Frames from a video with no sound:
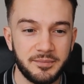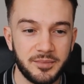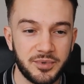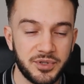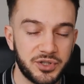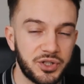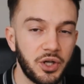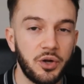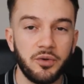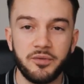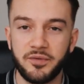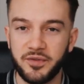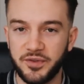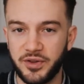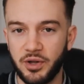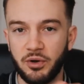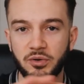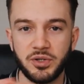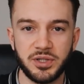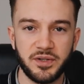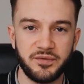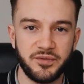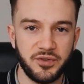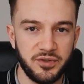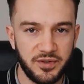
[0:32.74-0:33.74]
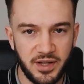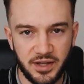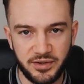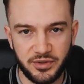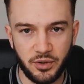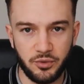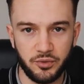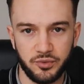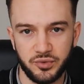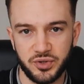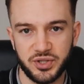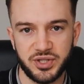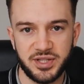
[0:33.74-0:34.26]
So for those of you that
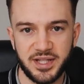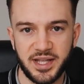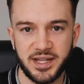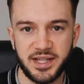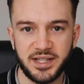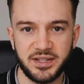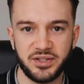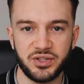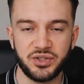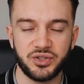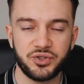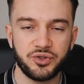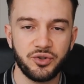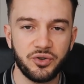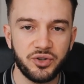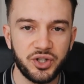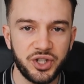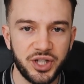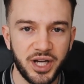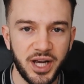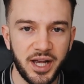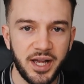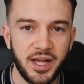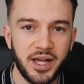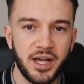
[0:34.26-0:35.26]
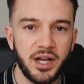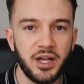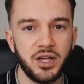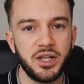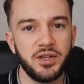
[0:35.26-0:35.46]
don't understand like the structure,